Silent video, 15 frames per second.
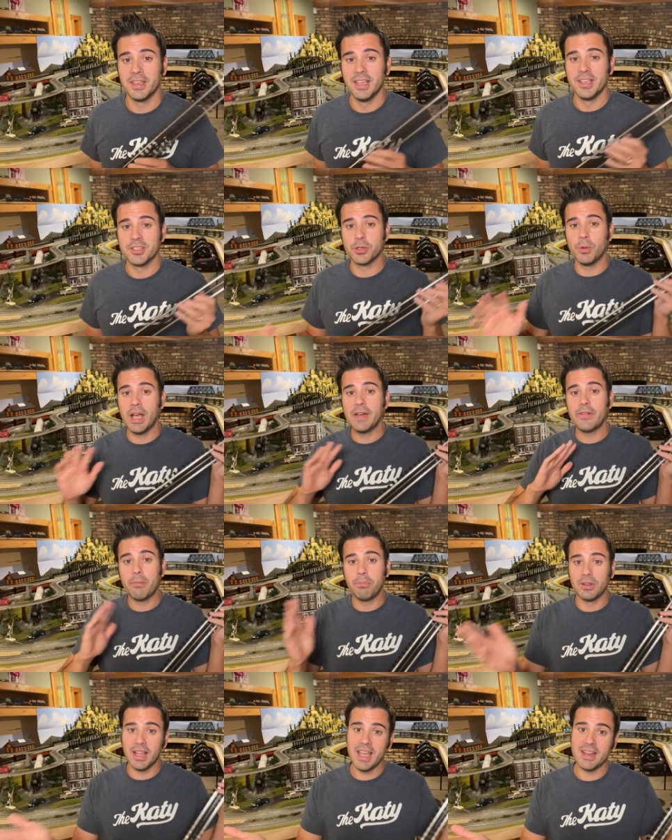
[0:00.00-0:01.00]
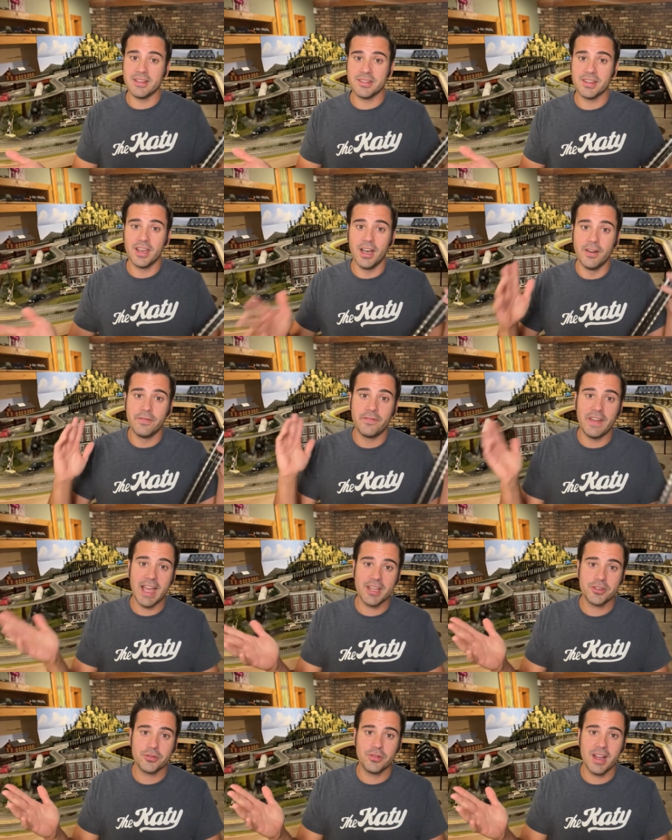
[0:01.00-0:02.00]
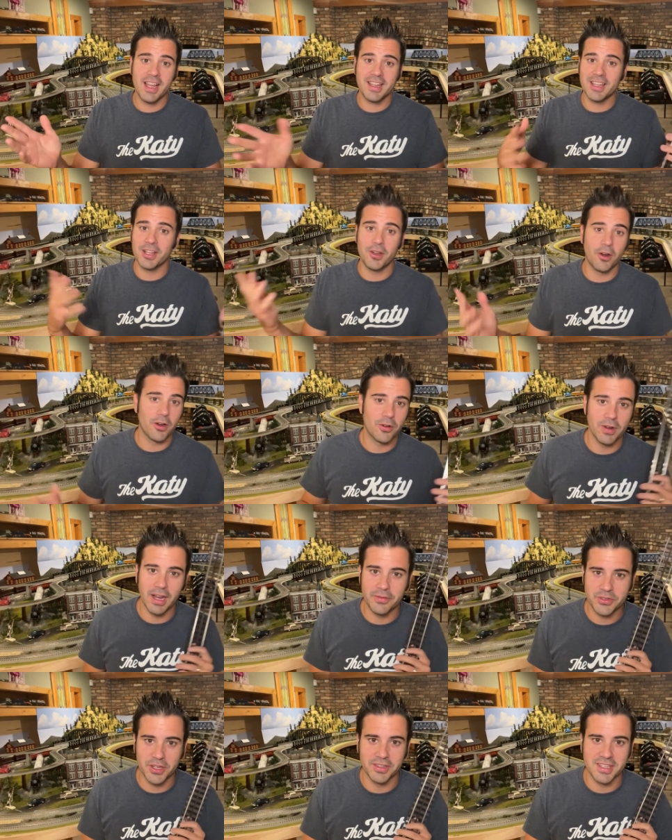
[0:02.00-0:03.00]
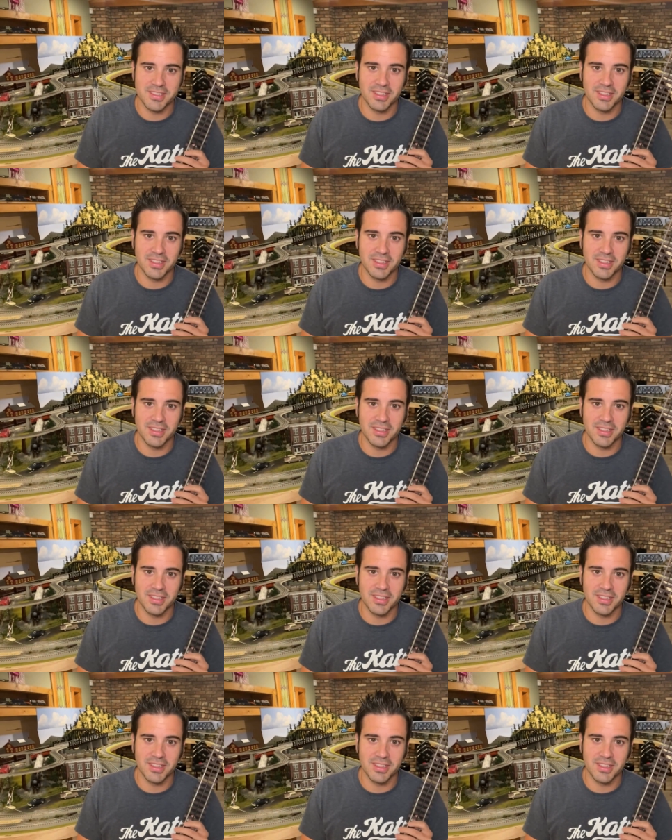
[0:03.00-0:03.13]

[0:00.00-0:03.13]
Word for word: So we'll have a blend of FasTrack and Gargraves on this